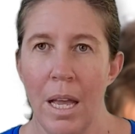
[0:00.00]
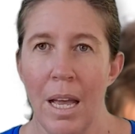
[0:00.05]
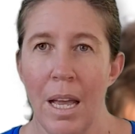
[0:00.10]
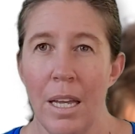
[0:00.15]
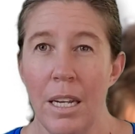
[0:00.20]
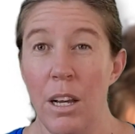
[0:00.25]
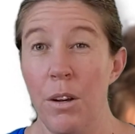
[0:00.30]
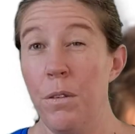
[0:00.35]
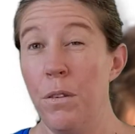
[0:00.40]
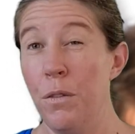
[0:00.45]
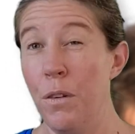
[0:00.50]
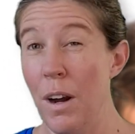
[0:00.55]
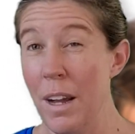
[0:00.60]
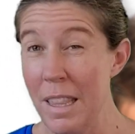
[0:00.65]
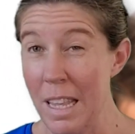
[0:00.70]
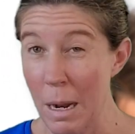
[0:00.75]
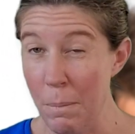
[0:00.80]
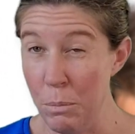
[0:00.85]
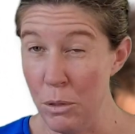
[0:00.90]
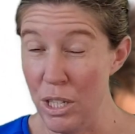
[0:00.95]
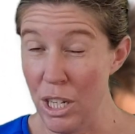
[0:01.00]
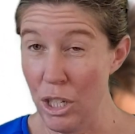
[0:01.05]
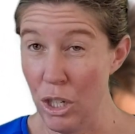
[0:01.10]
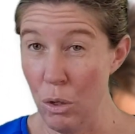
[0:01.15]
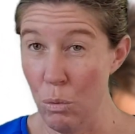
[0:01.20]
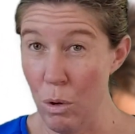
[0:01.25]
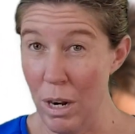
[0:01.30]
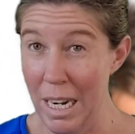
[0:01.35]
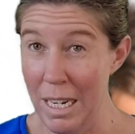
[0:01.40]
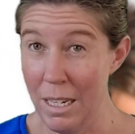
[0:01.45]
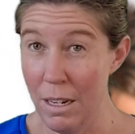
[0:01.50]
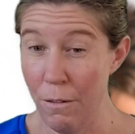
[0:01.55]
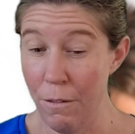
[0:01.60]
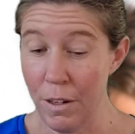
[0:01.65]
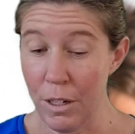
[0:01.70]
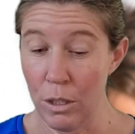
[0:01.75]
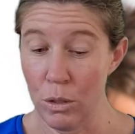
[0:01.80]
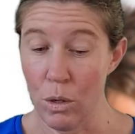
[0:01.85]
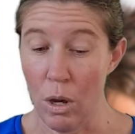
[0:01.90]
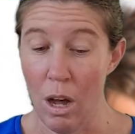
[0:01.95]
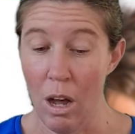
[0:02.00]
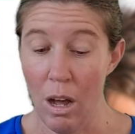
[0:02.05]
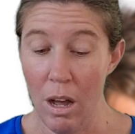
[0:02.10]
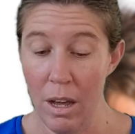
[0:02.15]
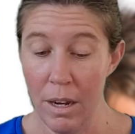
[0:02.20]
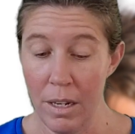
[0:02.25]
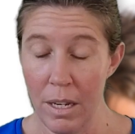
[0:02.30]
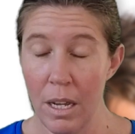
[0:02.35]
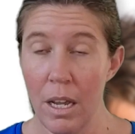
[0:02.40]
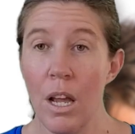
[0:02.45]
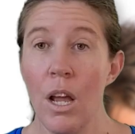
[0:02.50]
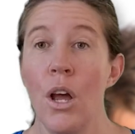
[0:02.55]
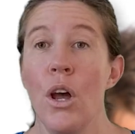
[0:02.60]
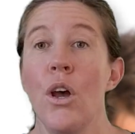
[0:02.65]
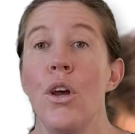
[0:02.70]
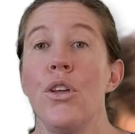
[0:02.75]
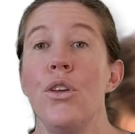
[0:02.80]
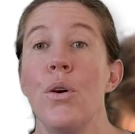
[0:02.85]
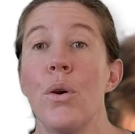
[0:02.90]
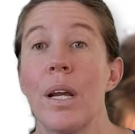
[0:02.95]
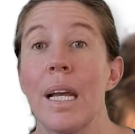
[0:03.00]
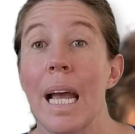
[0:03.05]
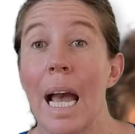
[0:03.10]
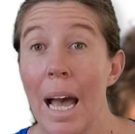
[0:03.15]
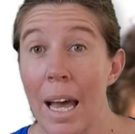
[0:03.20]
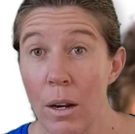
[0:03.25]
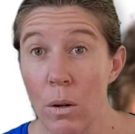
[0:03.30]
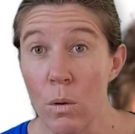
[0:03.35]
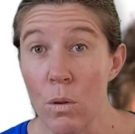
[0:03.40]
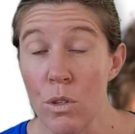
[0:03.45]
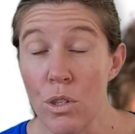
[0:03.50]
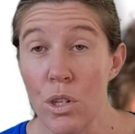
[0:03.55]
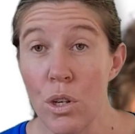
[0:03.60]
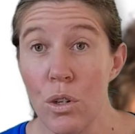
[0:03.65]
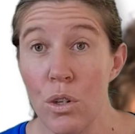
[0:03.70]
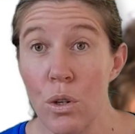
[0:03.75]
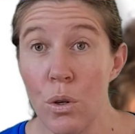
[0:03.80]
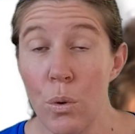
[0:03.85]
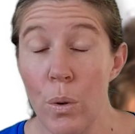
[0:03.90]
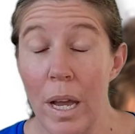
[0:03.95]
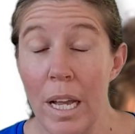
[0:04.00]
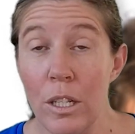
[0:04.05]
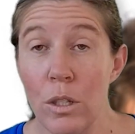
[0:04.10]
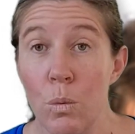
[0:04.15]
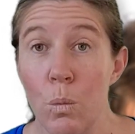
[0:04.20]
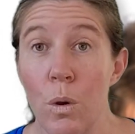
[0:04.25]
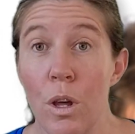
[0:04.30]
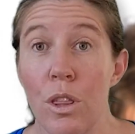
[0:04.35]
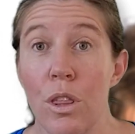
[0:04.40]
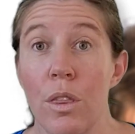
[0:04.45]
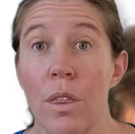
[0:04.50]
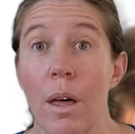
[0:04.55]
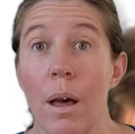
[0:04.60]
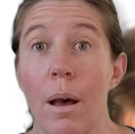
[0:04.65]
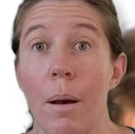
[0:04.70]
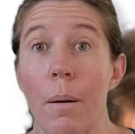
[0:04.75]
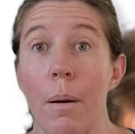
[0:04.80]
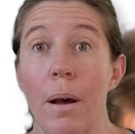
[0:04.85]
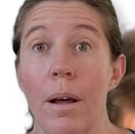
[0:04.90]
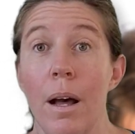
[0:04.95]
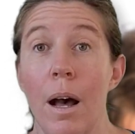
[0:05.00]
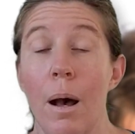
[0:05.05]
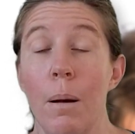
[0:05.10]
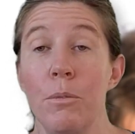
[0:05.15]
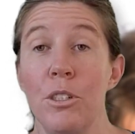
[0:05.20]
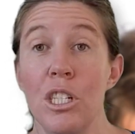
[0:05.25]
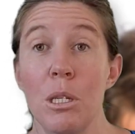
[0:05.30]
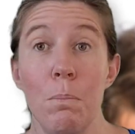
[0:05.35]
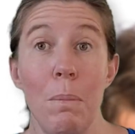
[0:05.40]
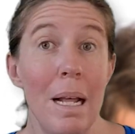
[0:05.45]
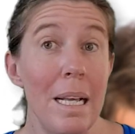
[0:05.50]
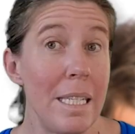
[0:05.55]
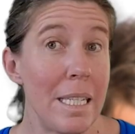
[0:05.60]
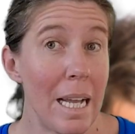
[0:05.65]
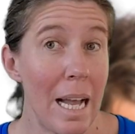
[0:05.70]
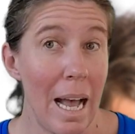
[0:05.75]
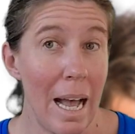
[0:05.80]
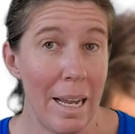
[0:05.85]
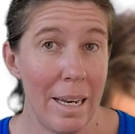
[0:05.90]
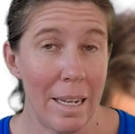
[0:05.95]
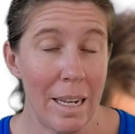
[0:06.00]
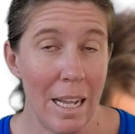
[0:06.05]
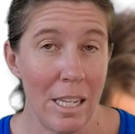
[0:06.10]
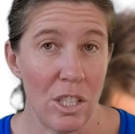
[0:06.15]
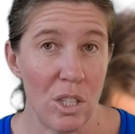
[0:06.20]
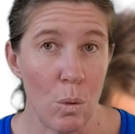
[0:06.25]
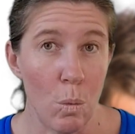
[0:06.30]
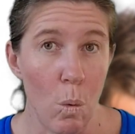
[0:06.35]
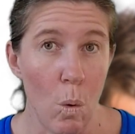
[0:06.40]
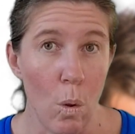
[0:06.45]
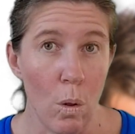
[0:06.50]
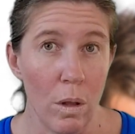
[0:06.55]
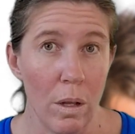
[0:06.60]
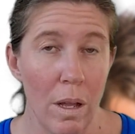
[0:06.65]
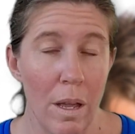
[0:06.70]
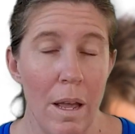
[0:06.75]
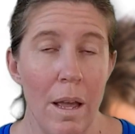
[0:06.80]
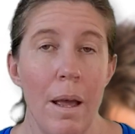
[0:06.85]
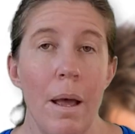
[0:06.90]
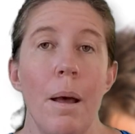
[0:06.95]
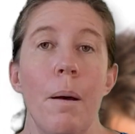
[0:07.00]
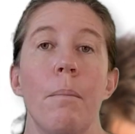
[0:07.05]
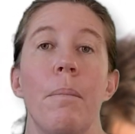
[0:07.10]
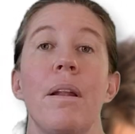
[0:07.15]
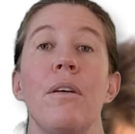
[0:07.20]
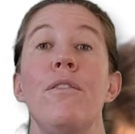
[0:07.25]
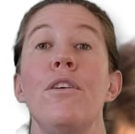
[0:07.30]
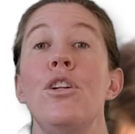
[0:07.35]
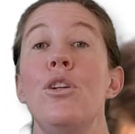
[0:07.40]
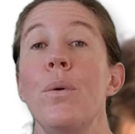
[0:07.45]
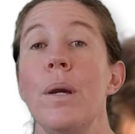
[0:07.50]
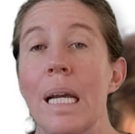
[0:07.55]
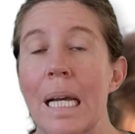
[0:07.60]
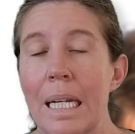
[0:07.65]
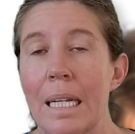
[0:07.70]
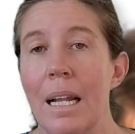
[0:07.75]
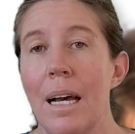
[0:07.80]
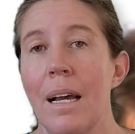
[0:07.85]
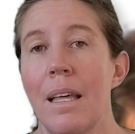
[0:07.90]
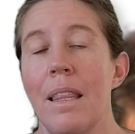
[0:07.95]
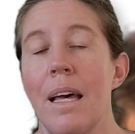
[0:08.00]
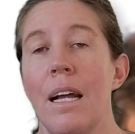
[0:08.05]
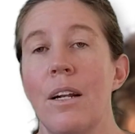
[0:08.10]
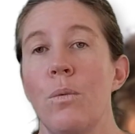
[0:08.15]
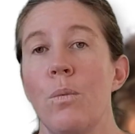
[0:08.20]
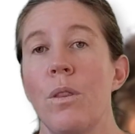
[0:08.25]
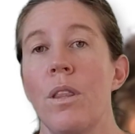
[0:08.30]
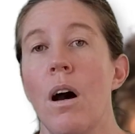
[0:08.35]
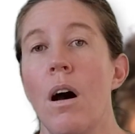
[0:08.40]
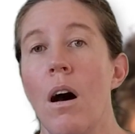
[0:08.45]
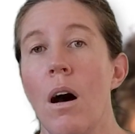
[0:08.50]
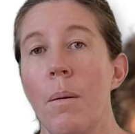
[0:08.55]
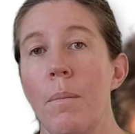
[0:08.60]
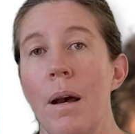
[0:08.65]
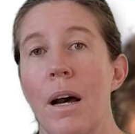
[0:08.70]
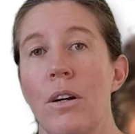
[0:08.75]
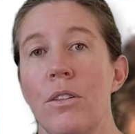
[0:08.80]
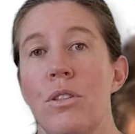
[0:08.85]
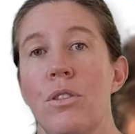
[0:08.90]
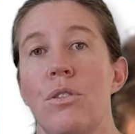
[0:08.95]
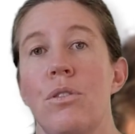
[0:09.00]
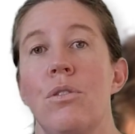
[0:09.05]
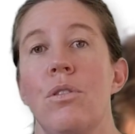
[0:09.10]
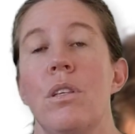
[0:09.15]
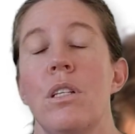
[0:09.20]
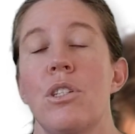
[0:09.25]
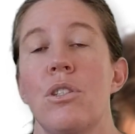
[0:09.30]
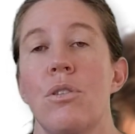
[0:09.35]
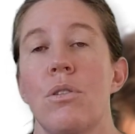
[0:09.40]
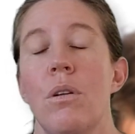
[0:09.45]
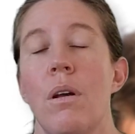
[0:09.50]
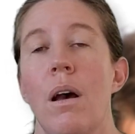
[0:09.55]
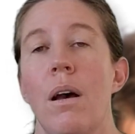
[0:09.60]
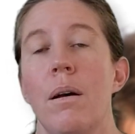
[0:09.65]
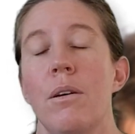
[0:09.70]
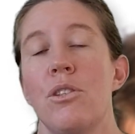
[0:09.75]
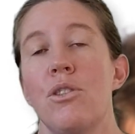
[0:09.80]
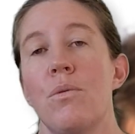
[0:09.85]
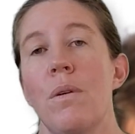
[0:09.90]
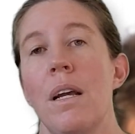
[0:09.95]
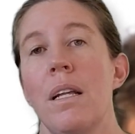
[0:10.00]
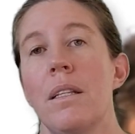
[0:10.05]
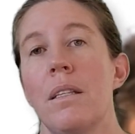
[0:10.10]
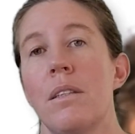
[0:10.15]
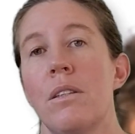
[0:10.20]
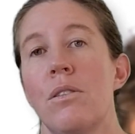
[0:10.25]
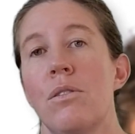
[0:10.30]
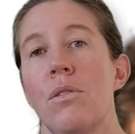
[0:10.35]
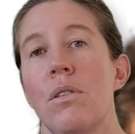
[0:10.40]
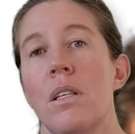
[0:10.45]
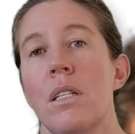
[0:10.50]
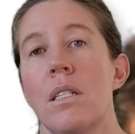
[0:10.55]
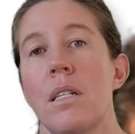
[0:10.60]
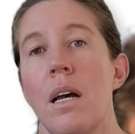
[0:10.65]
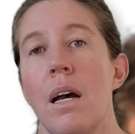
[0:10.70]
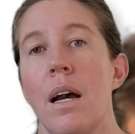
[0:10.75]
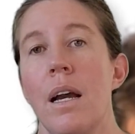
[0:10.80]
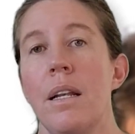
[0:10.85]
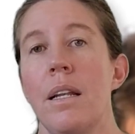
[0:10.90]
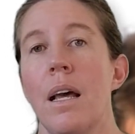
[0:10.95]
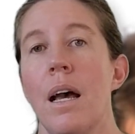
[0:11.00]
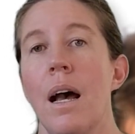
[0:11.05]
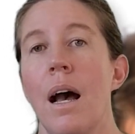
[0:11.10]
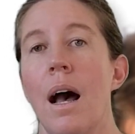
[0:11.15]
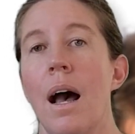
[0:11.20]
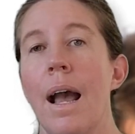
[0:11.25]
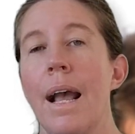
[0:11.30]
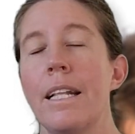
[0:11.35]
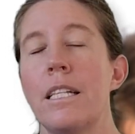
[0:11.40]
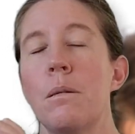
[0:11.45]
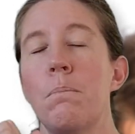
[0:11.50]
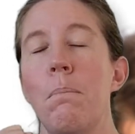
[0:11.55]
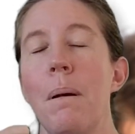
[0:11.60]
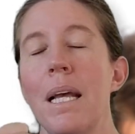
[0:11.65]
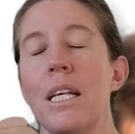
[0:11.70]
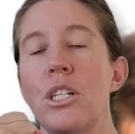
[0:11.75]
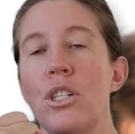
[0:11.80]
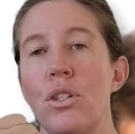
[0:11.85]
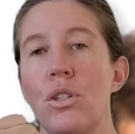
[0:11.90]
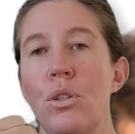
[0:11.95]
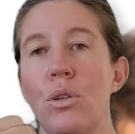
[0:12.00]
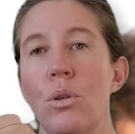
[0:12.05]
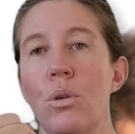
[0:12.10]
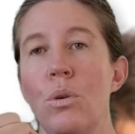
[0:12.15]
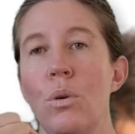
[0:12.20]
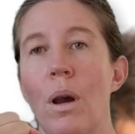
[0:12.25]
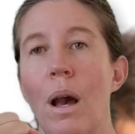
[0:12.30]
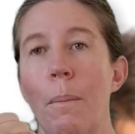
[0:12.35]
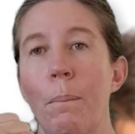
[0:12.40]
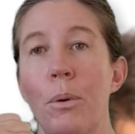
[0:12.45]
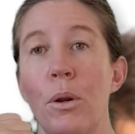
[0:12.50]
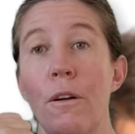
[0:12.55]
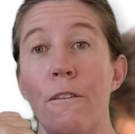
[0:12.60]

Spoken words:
Now, if you find that position really difficult or hard, you can also do it with just placing a hand against a wall. But if you're doing it like that, with the arm out to the straight to the side, it's best to put a